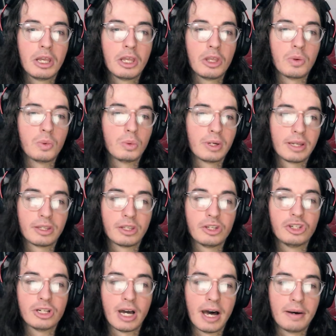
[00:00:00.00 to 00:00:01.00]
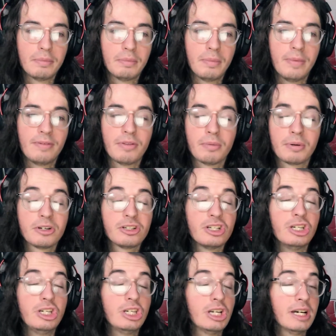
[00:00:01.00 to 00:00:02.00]
you will get the job. If the
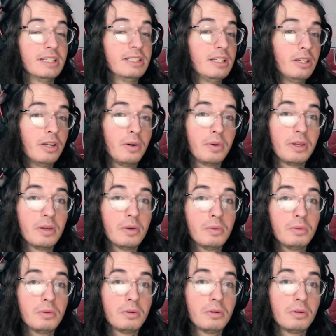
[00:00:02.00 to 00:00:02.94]
person doesn't know you,